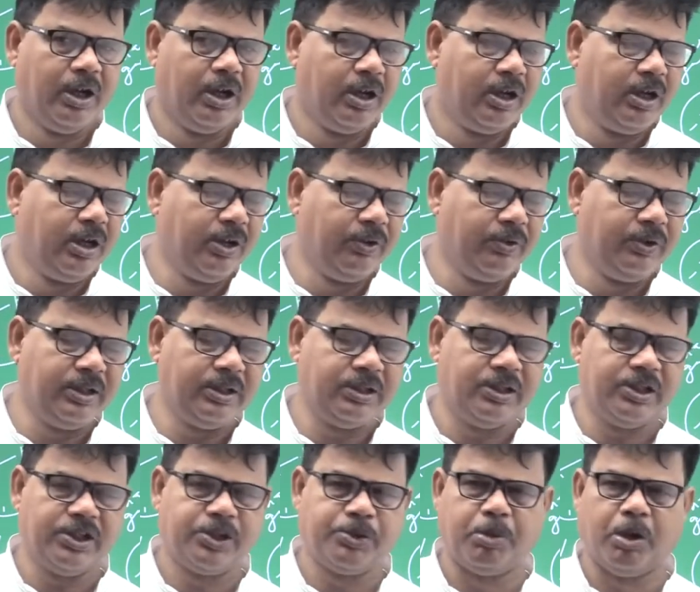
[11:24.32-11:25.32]
During
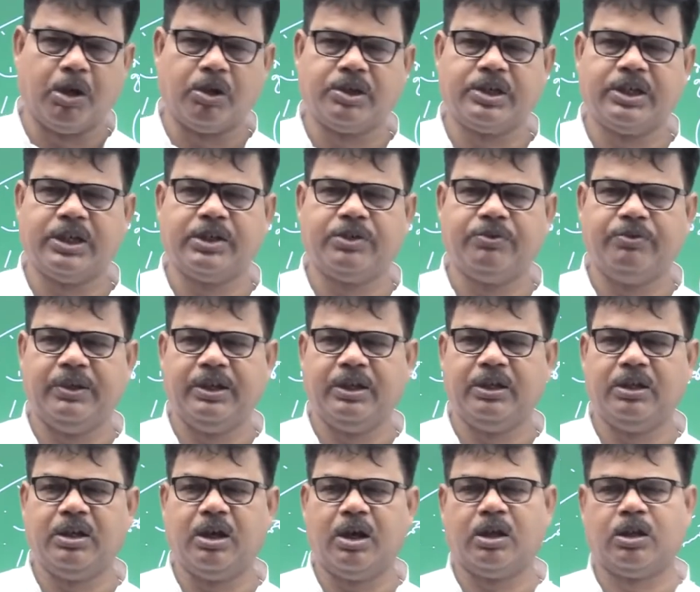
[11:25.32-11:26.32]
this process, when
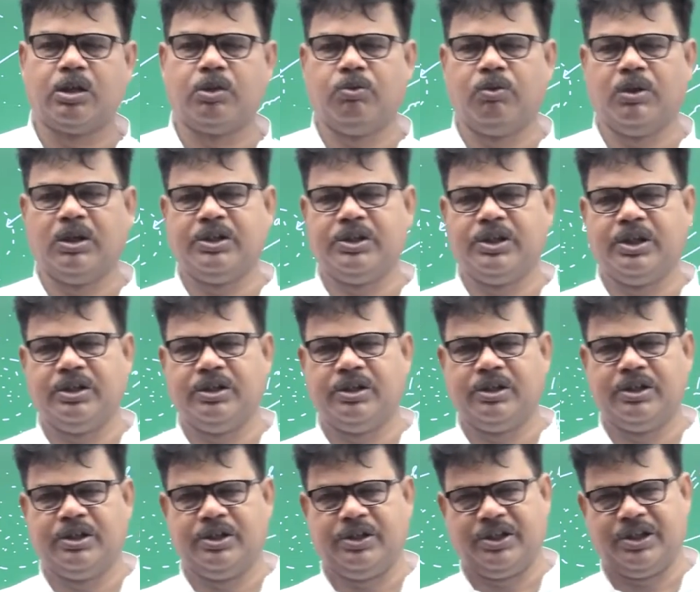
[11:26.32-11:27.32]
the Earth was changing
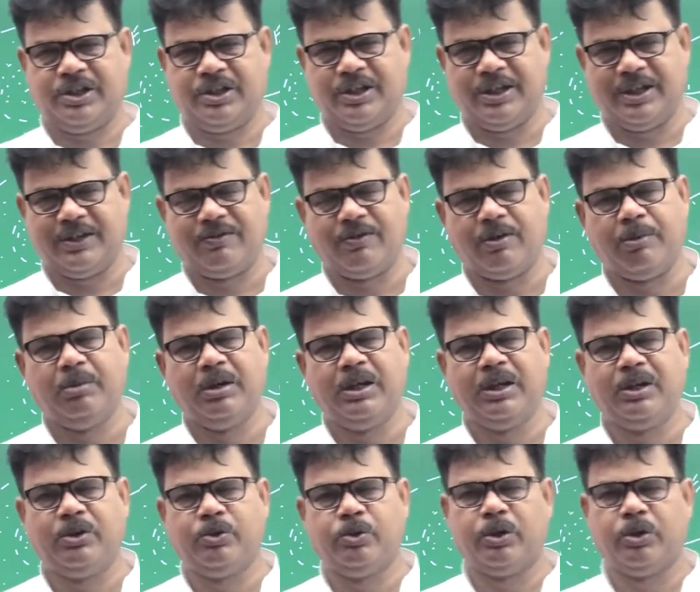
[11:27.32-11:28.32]
its state from
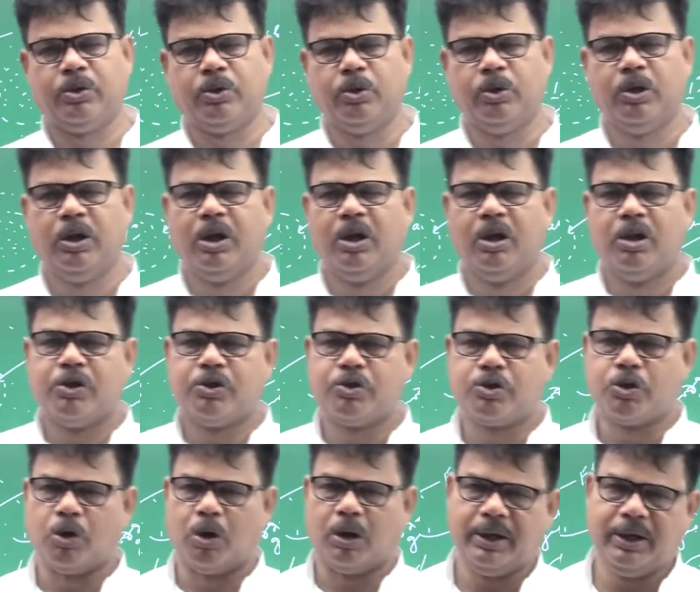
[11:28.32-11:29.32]
liquid to
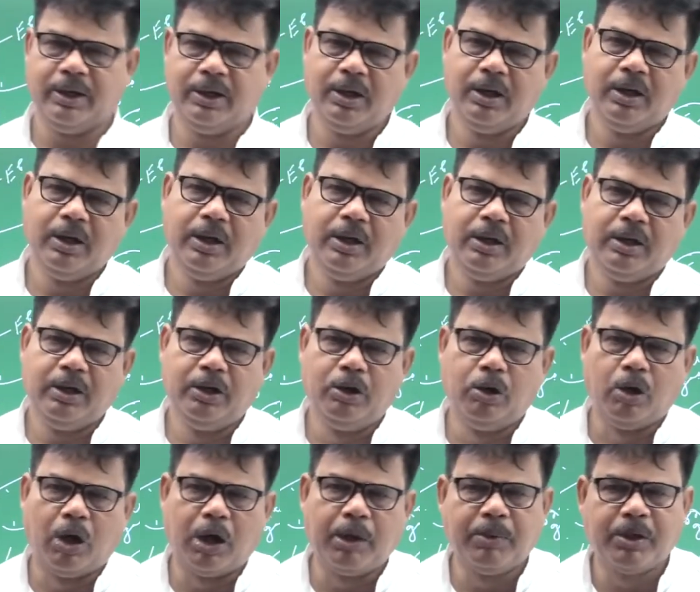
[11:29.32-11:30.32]
solid,
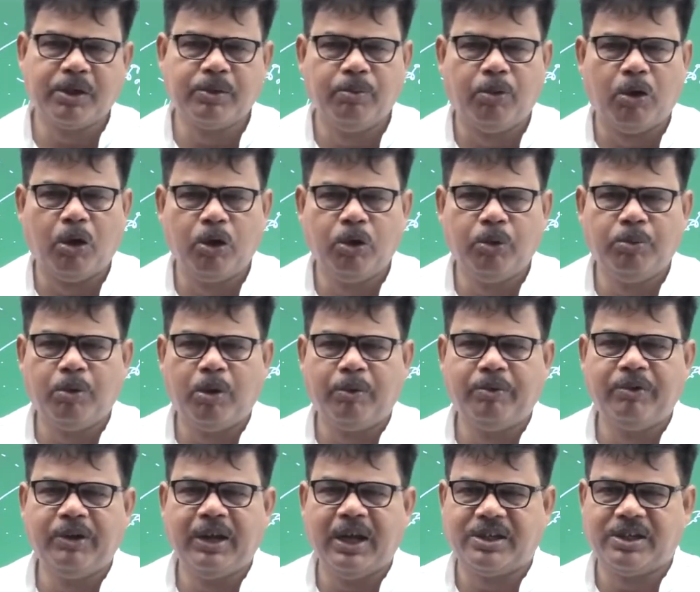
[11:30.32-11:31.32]
enormous volume of
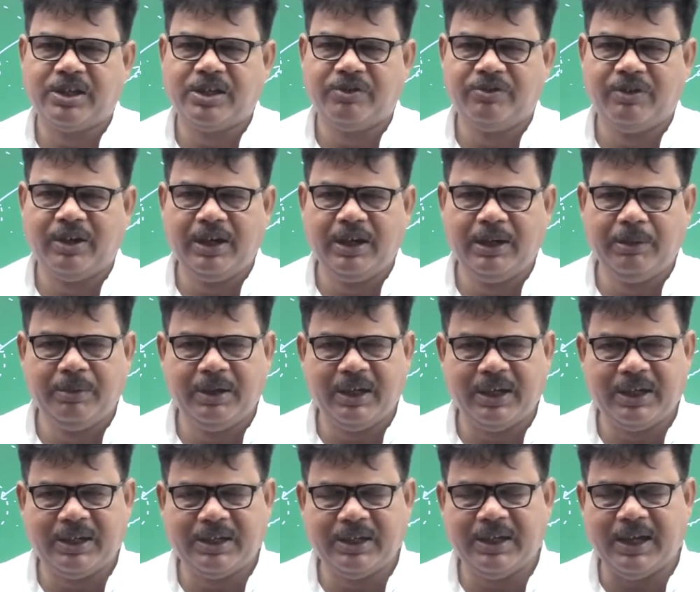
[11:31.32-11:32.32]
gases were
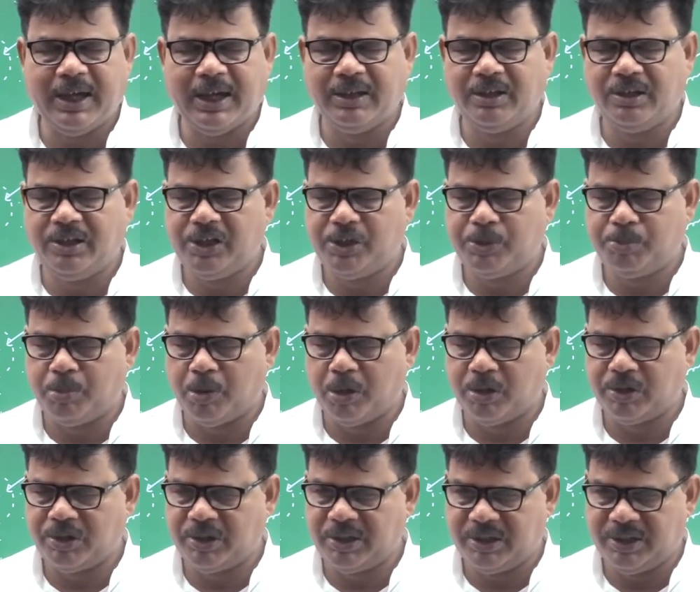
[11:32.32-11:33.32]
liberated, and this
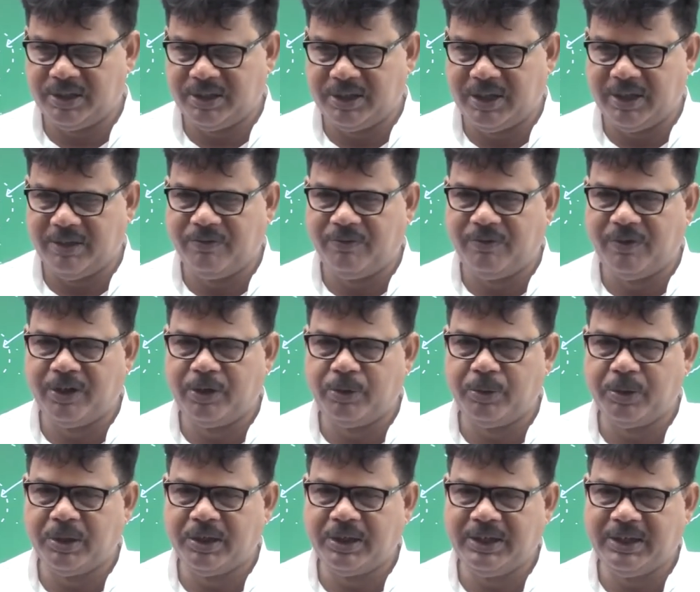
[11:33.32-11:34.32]
process is referred to
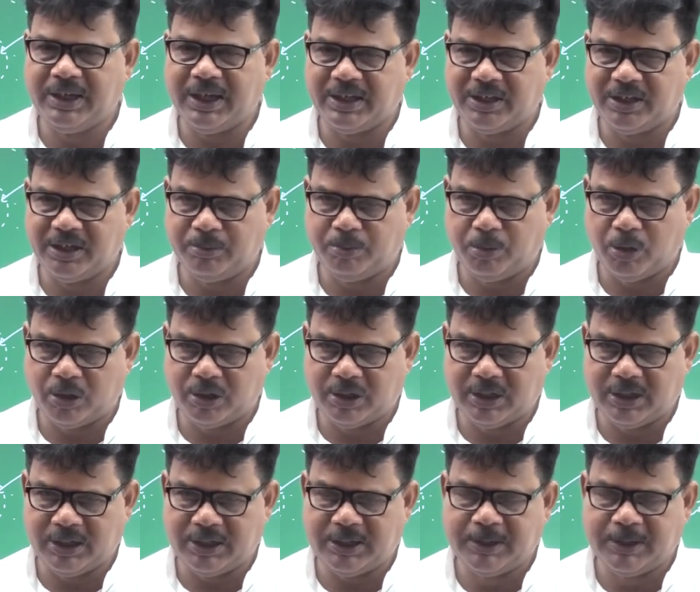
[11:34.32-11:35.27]
as degassing process.